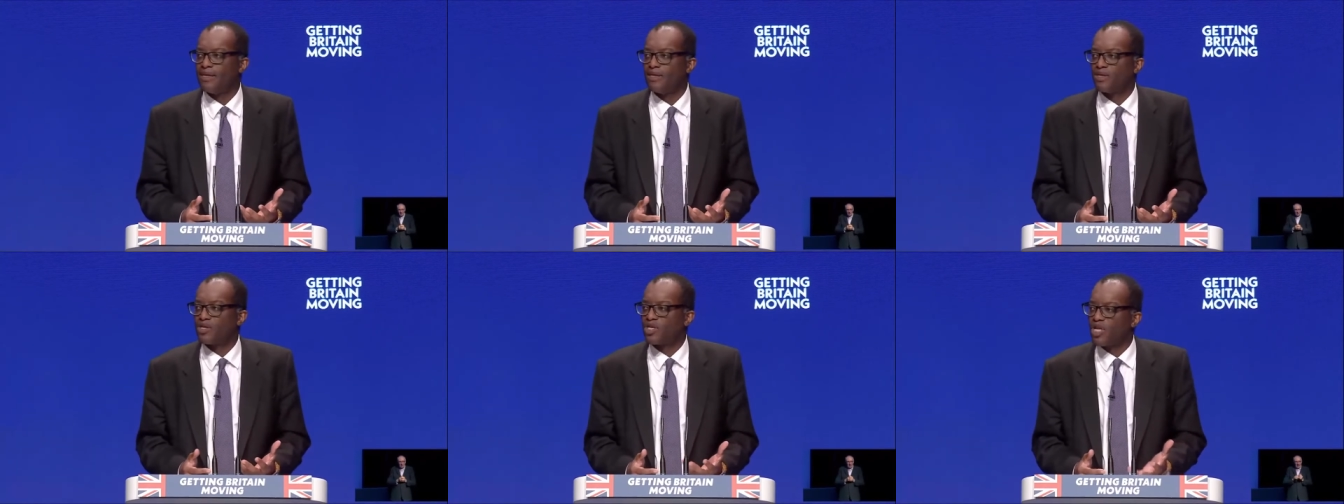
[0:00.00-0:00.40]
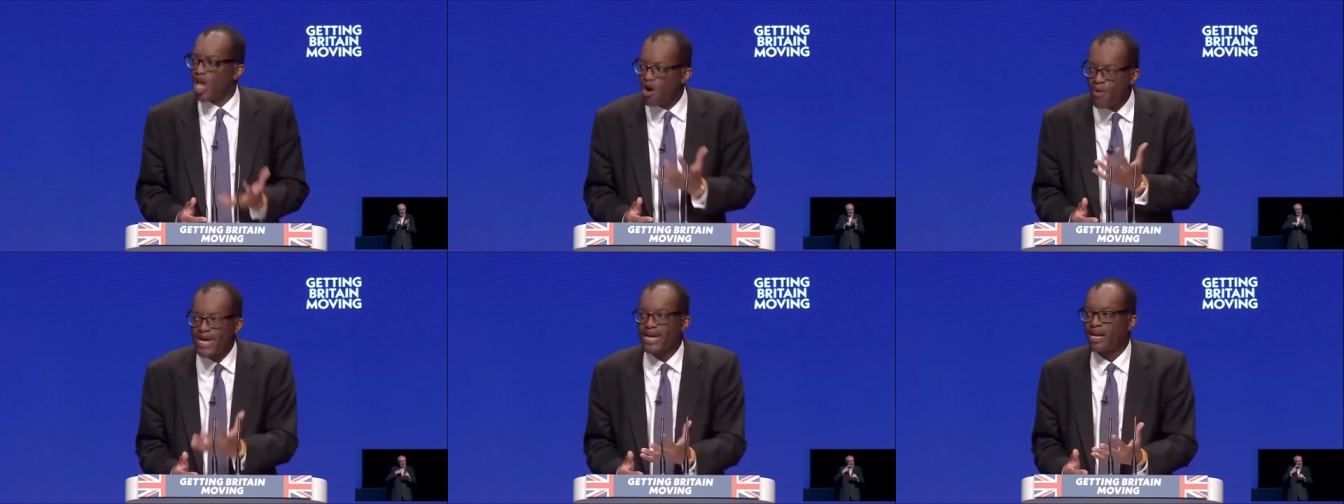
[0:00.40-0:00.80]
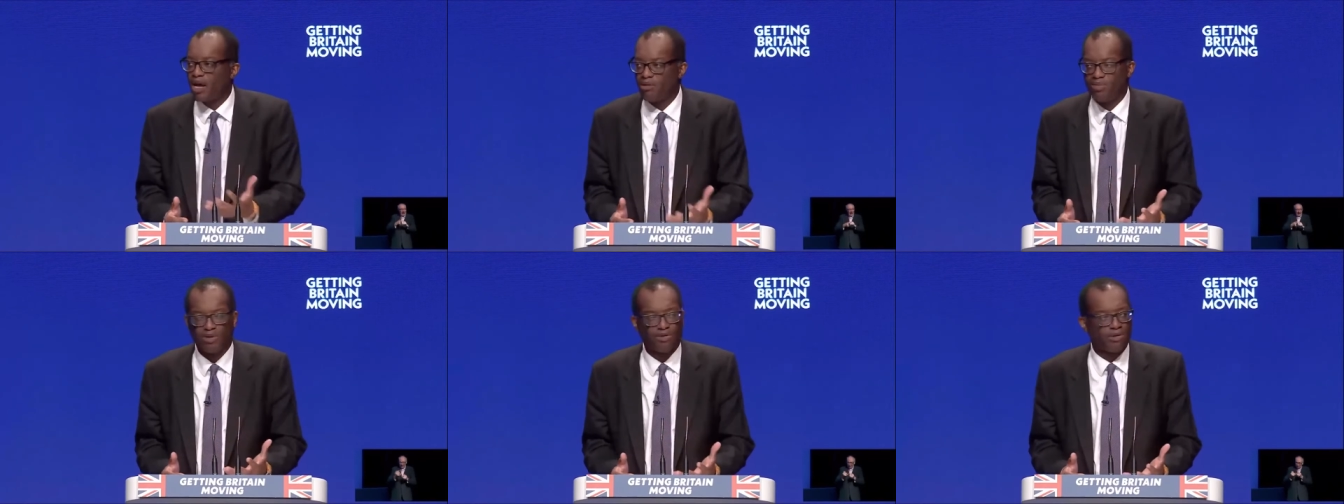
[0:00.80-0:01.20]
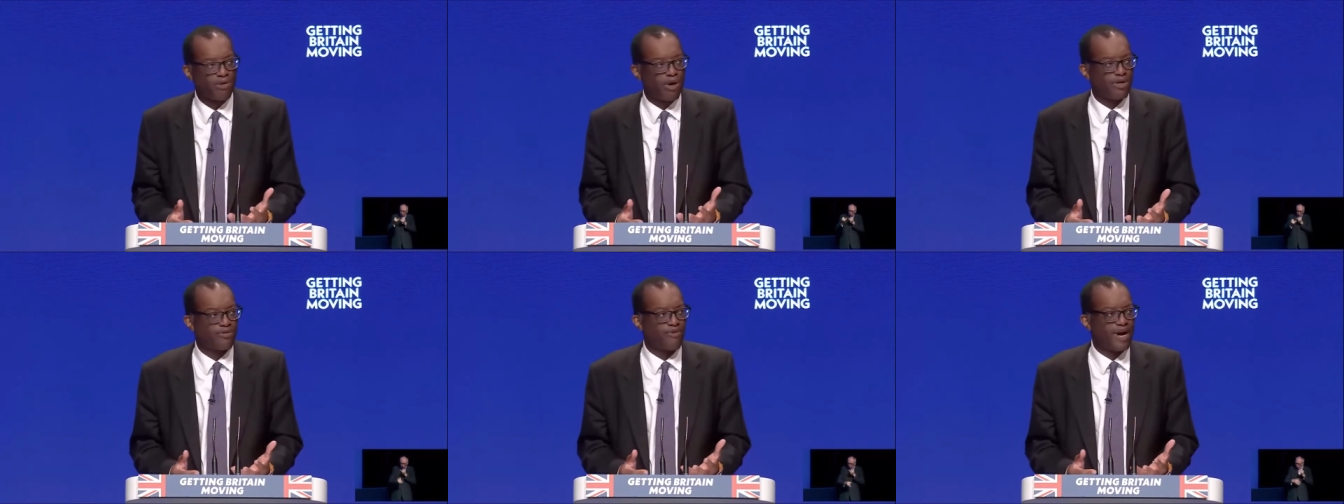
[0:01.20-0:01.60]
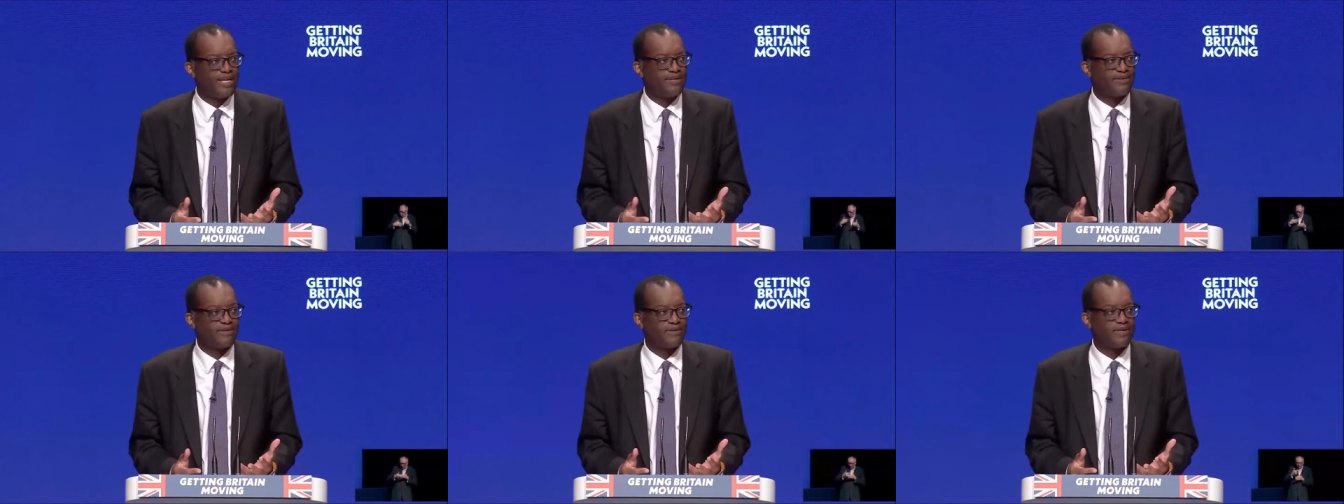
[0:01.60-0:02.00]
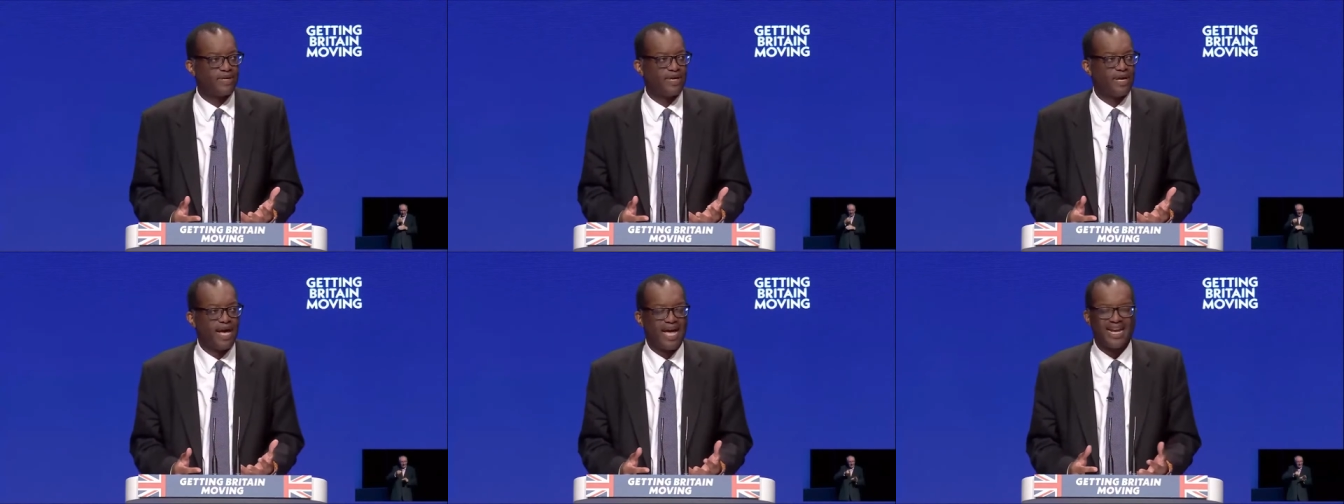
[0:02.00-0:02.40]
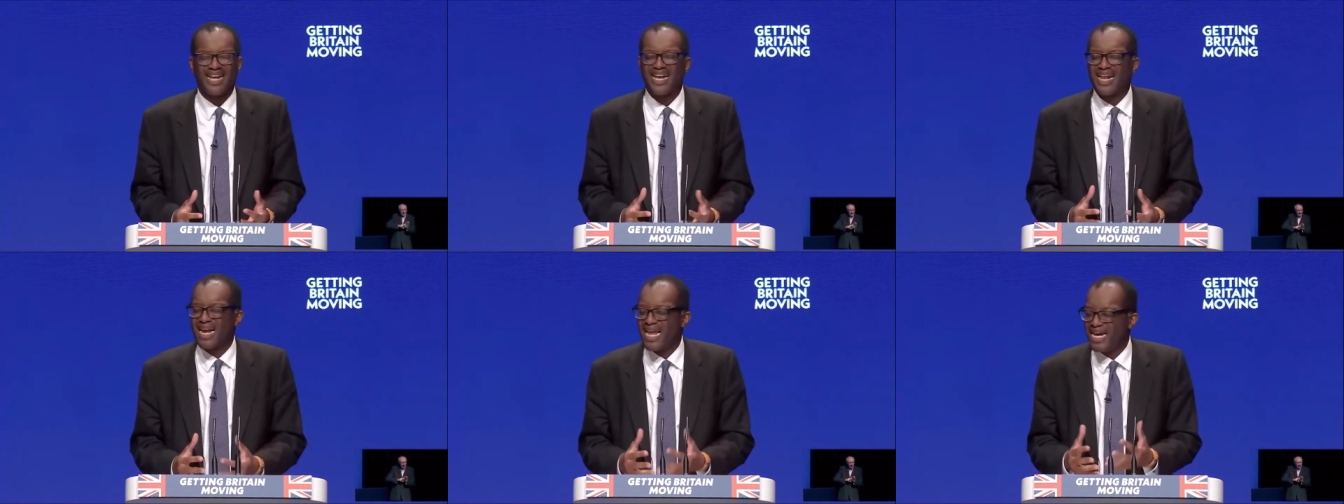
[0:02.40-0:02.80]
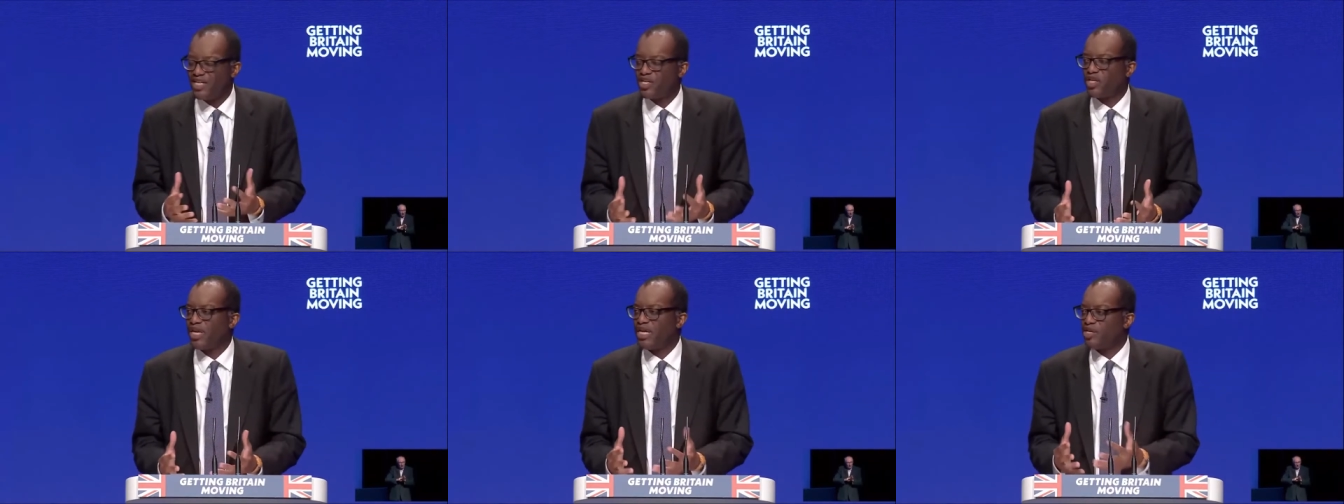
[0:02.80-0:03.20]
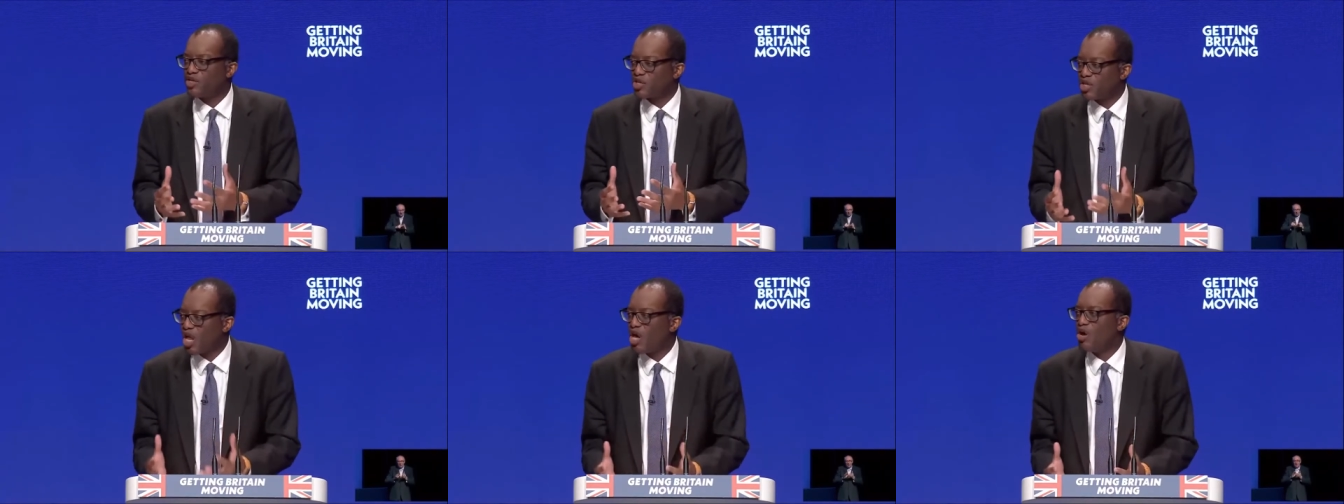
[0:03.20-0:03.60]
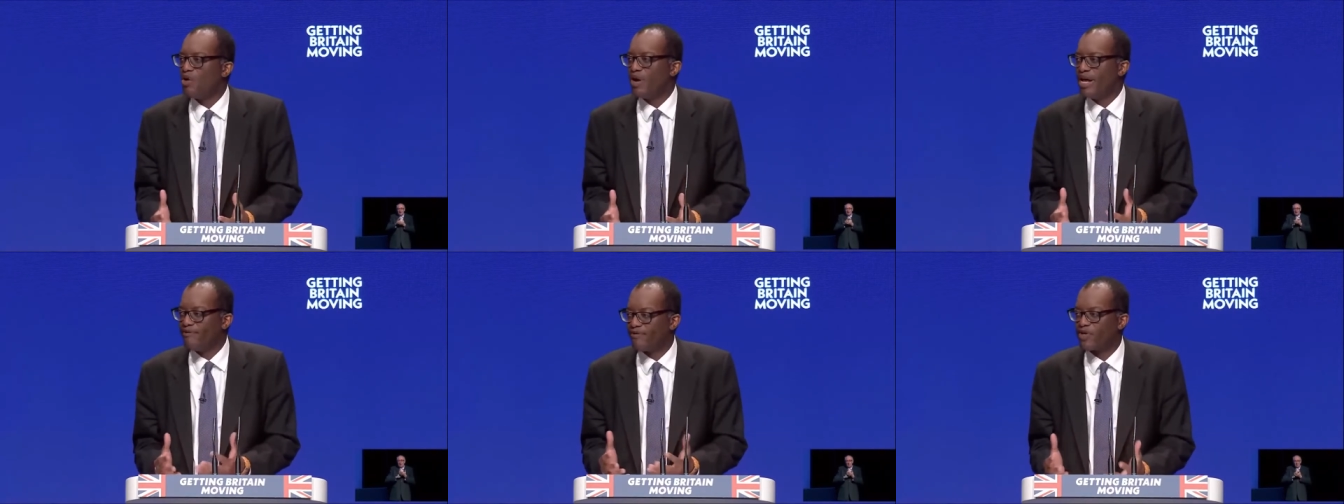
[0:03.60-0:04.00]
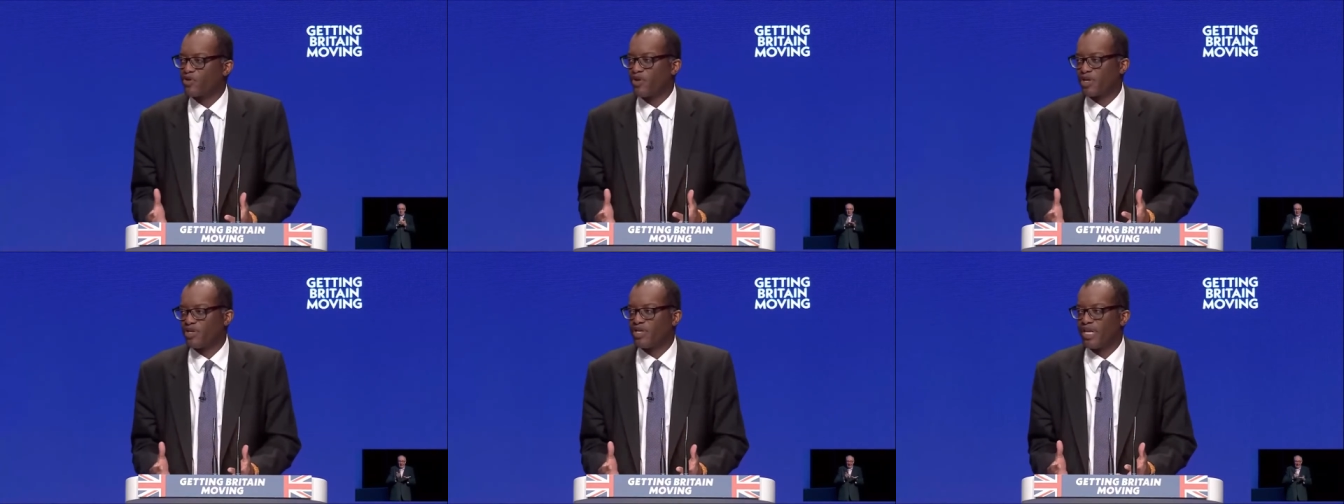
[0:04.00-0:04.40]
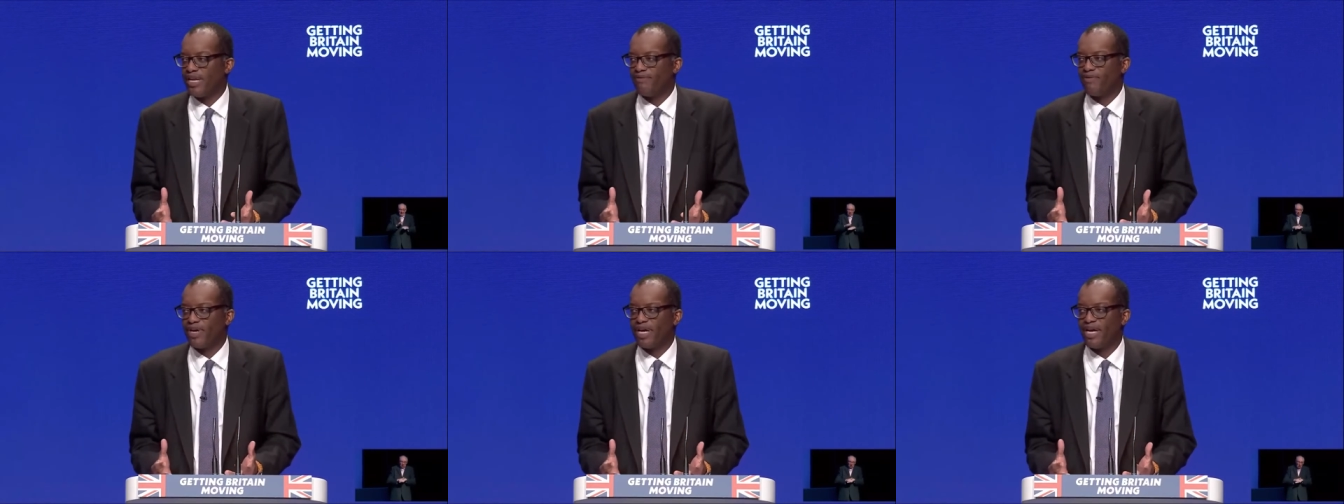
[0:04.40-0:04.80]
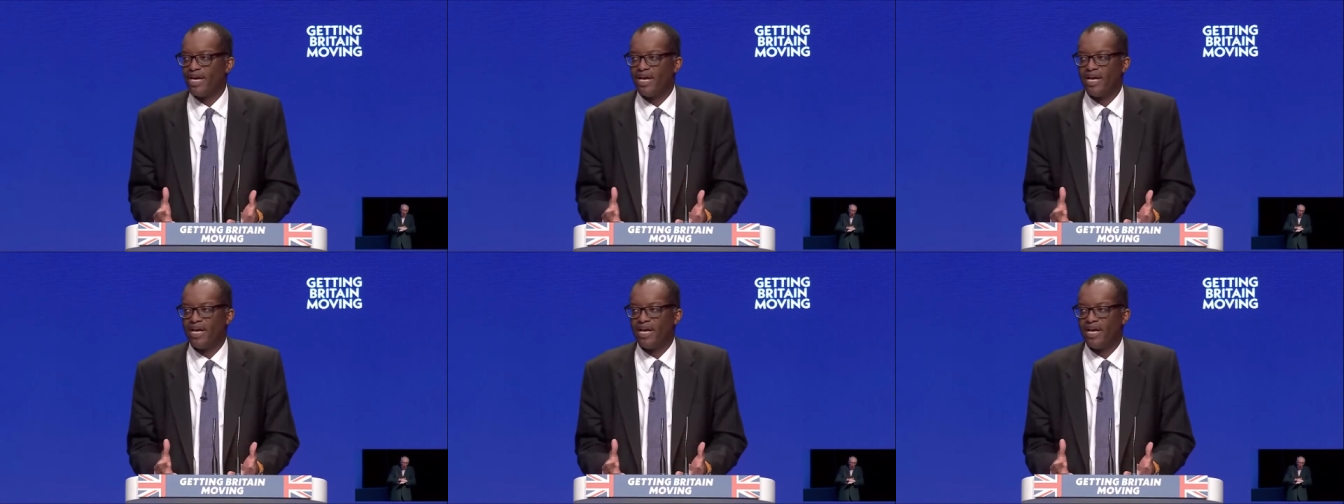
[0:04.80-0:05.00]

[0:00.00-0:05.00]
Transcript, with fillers: slowing global growth rates, and glacially slow infrastructure delivery,